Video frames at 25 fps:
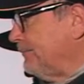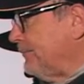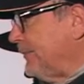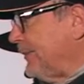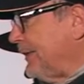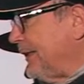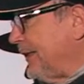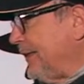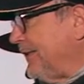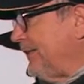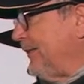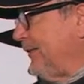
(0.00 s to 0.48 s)

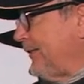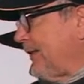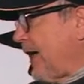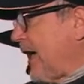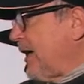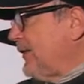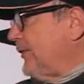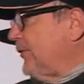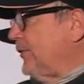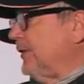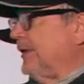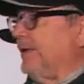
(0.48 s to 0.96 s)
This is
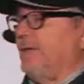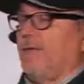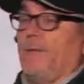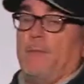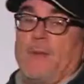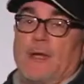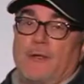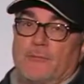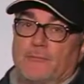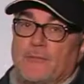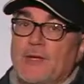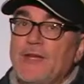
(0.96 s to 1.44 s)
actually the
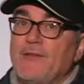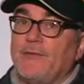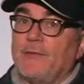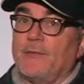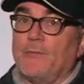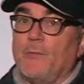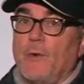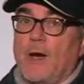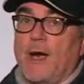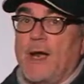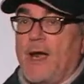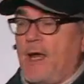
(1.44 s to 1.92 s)
main
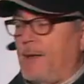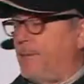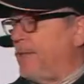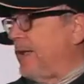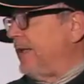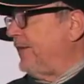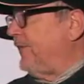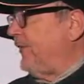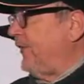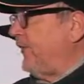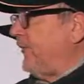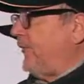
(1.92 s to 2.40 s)
reason why I
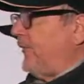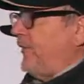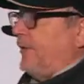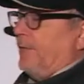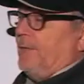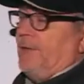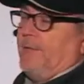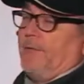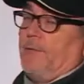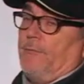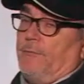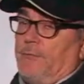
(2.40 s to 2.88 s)
made this
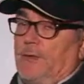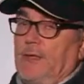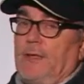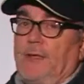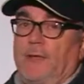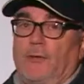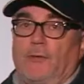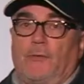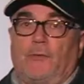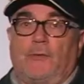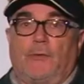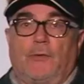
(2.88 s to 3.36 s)
series of
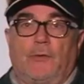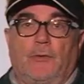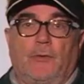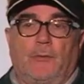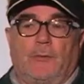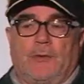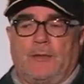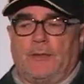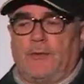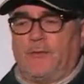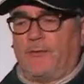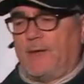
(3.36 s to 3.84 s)
videos,
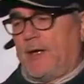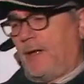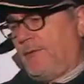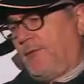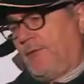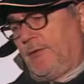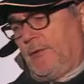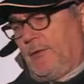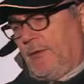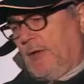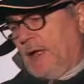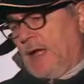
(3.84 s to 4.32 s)
because
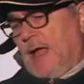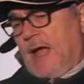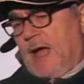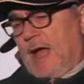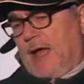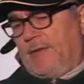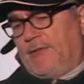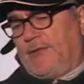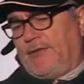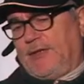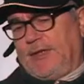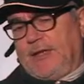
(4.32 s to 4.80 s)

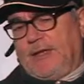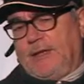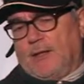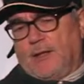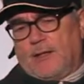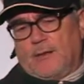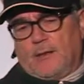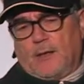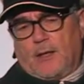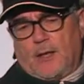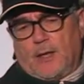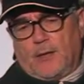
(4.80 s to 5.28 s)
I've seen
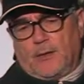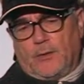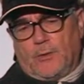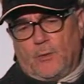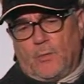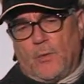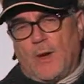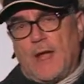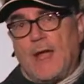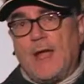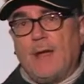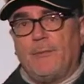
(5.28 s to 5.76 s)
on the
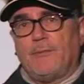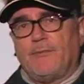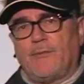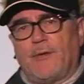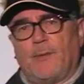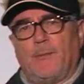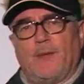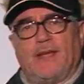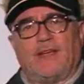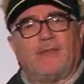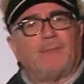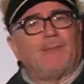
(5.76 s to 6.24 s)
web
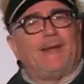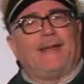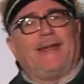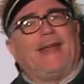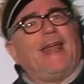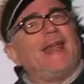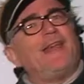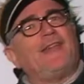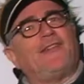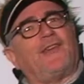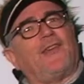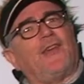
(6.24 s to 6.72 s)
some
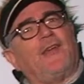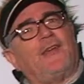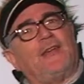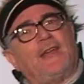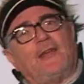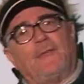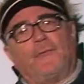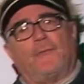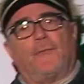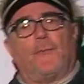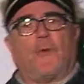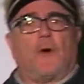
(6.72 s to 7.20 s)
explanation
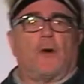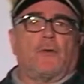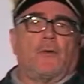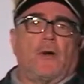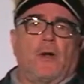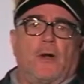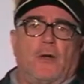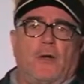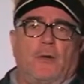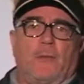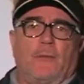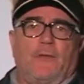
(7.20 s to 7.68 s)
in
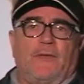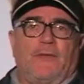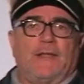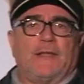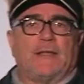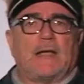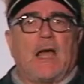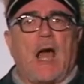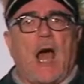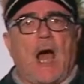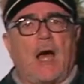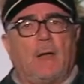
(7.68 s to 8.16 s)
forums, in
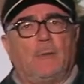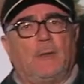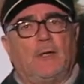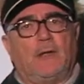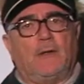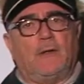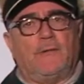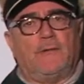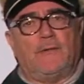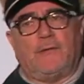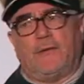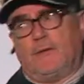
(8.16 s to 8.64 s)

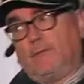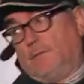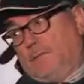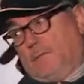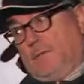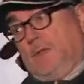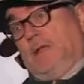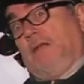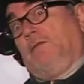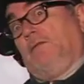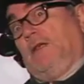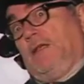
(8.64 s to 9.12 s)
comments,
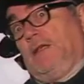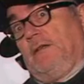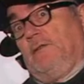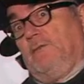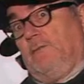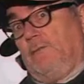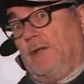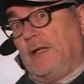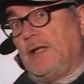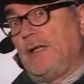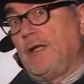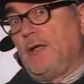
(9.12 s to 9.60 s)
even in
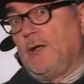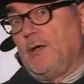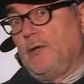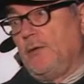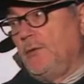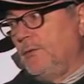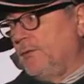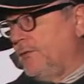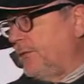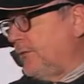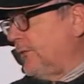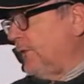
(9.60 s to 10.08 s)

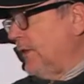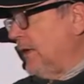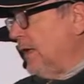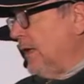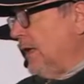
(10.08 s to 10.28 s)
videos,